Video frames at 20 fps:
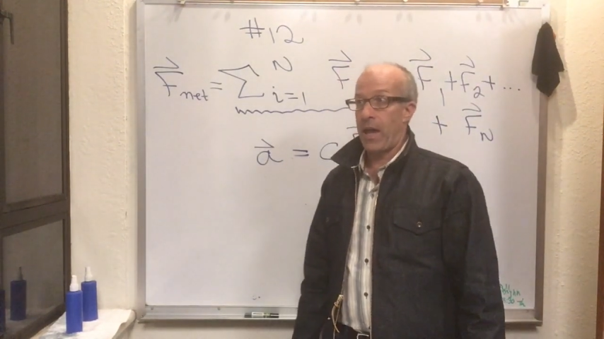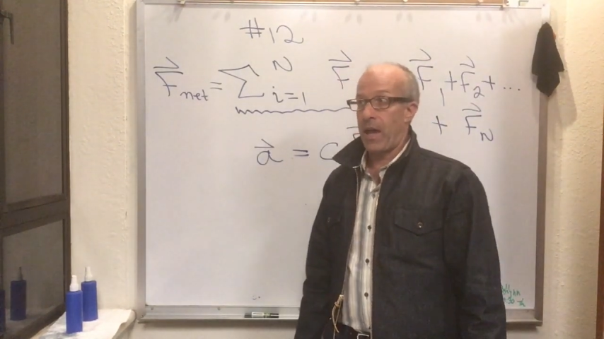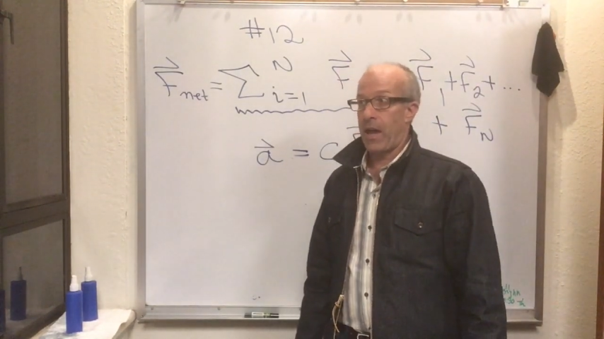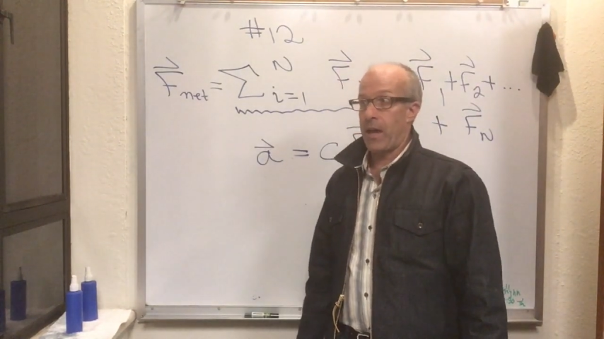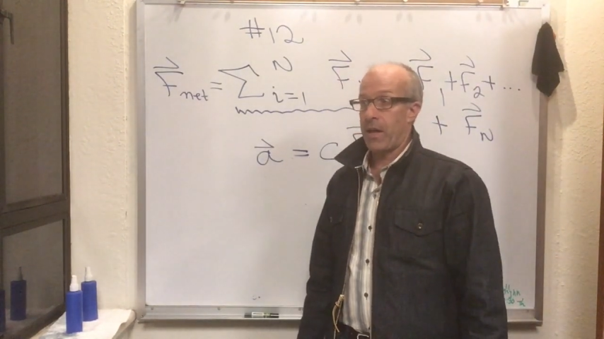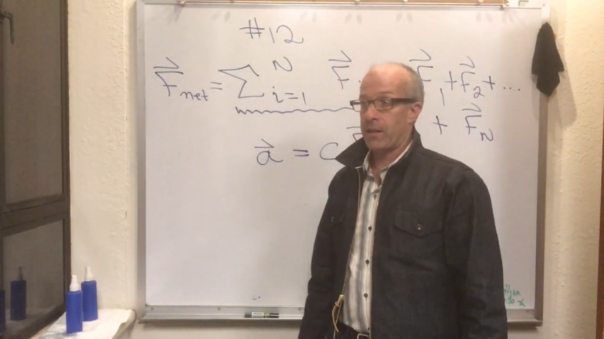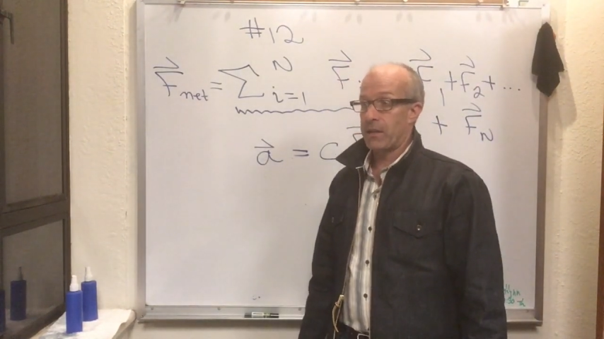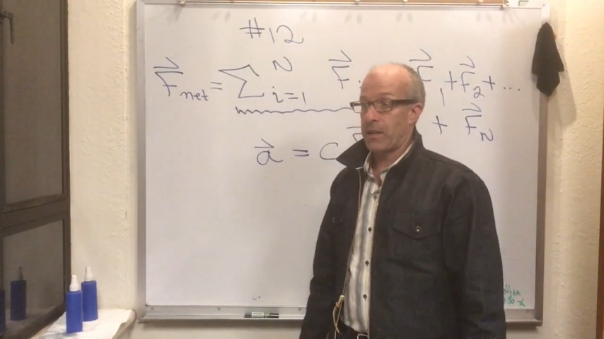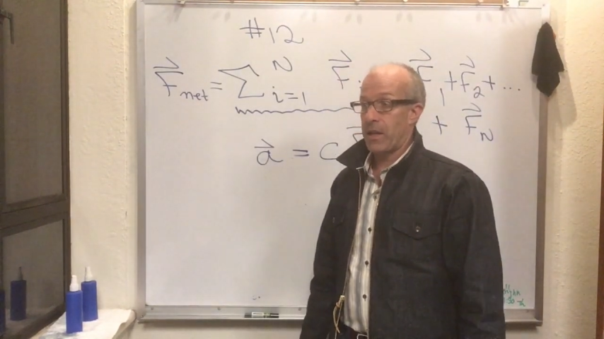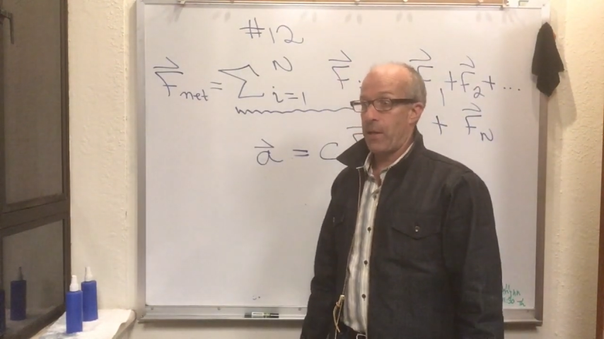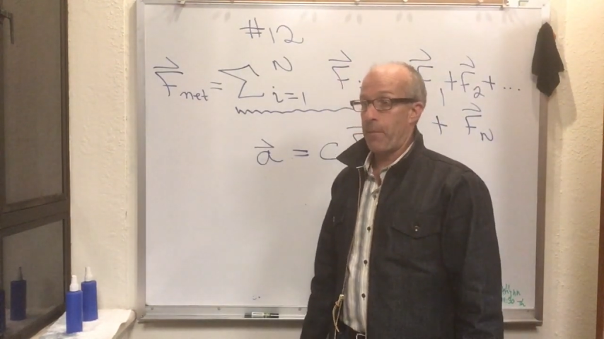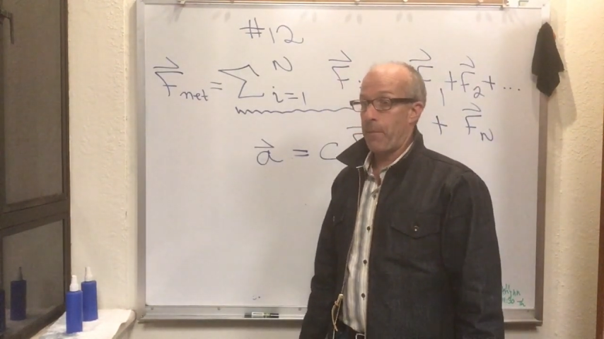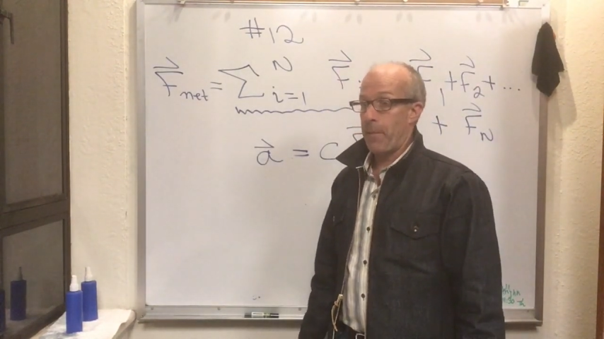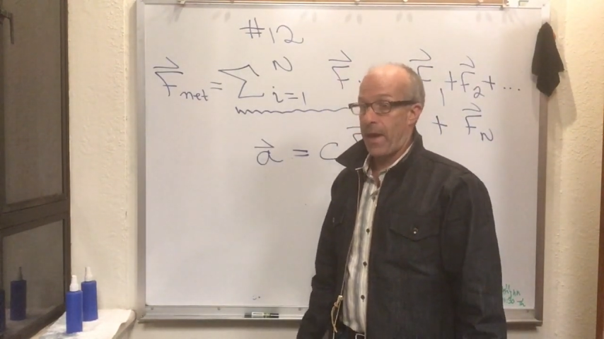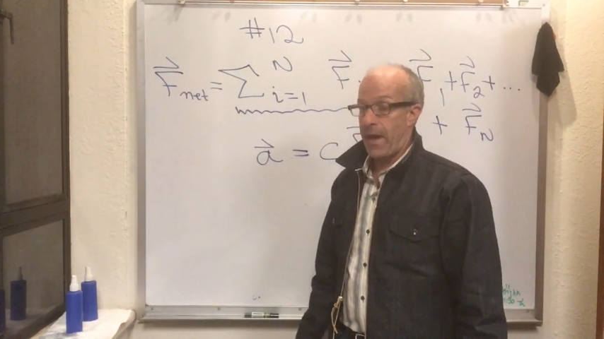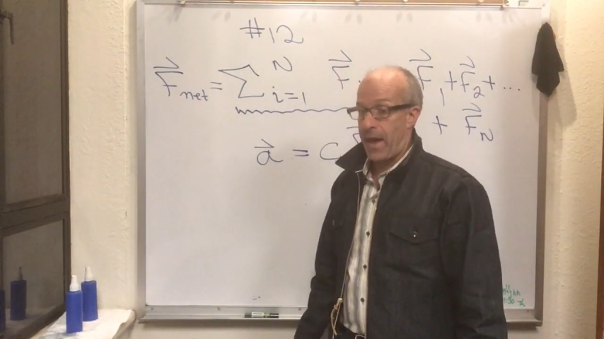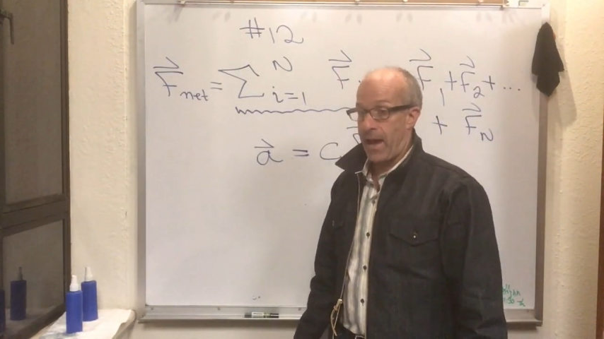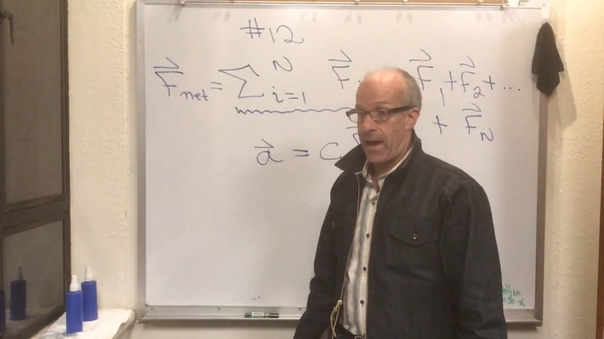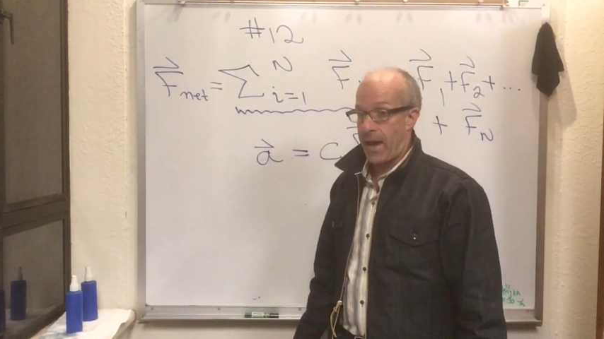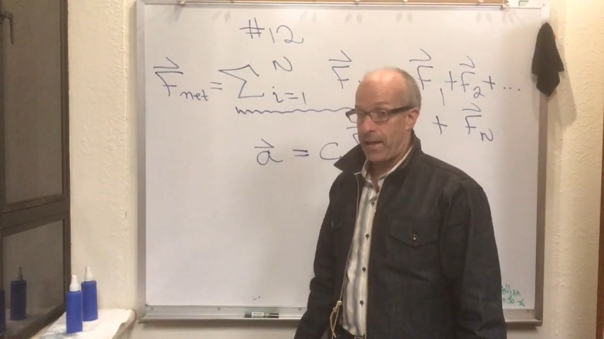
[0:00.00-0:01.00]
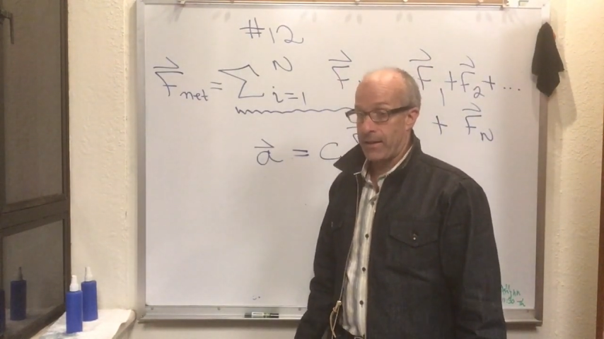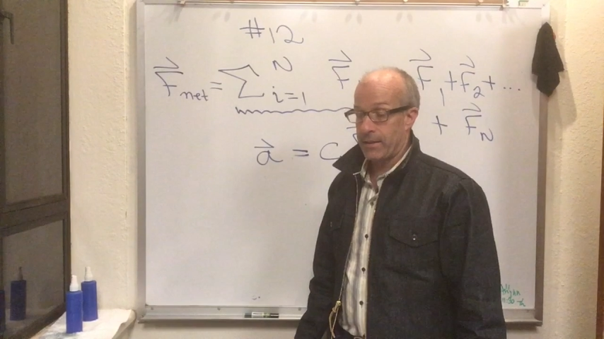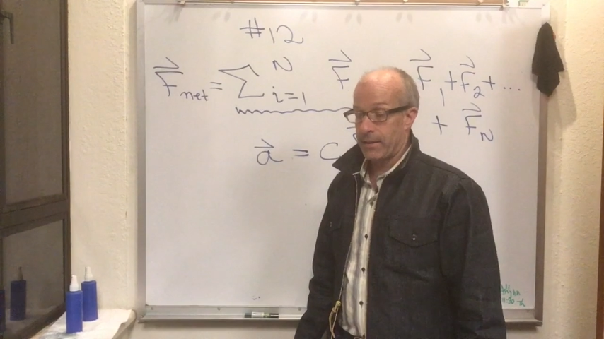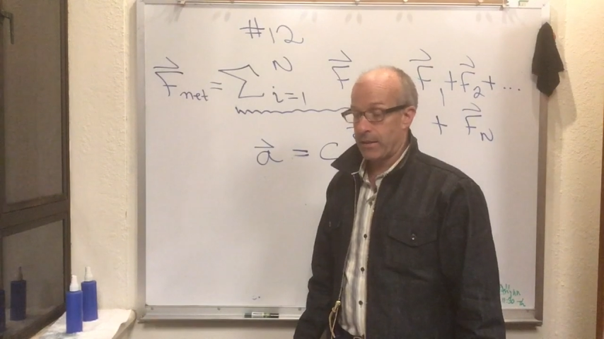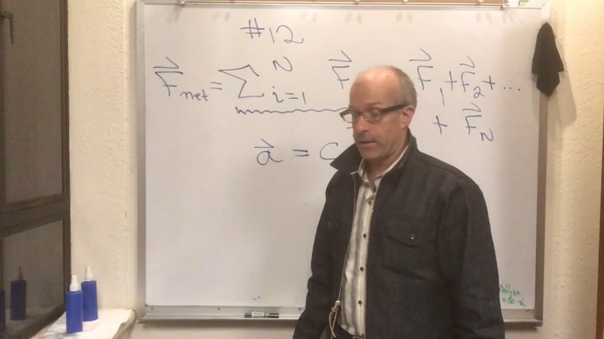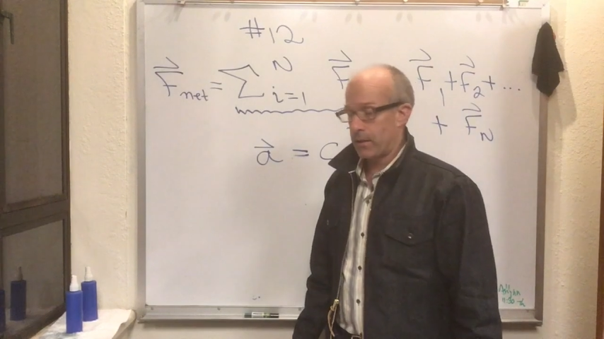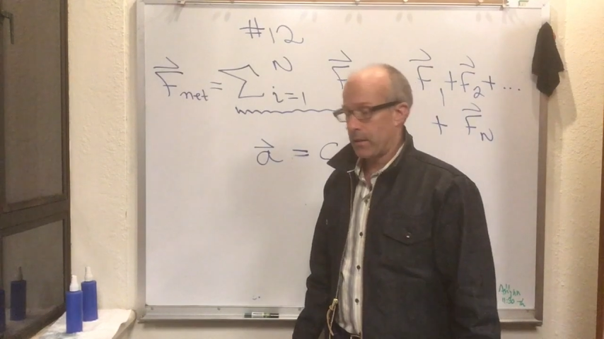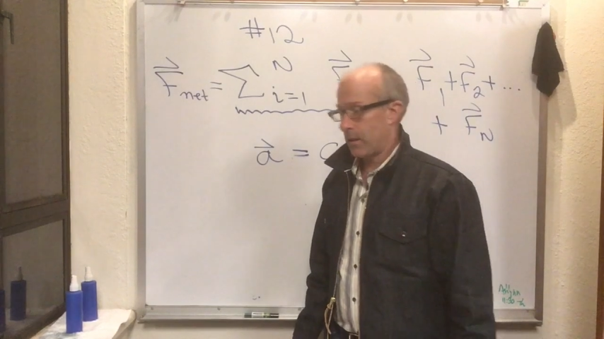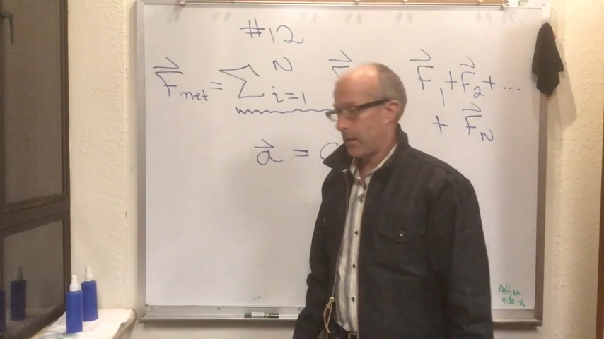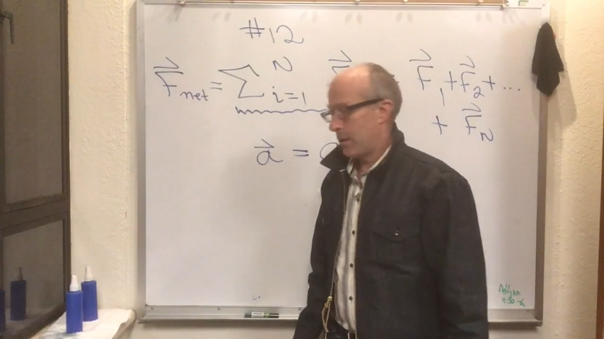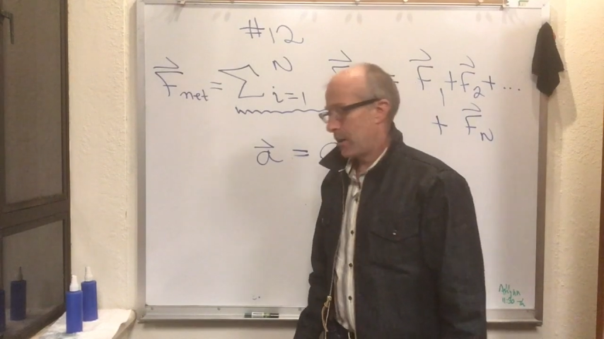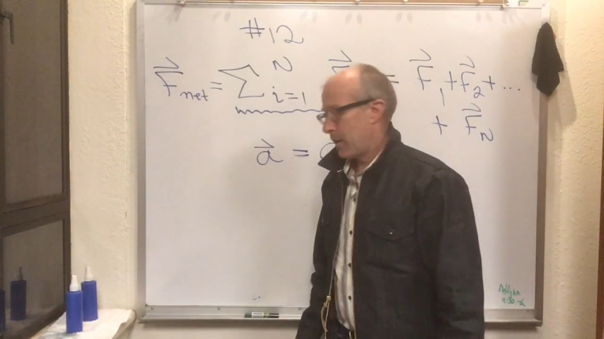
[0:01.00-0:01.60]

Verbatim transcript: has a mass.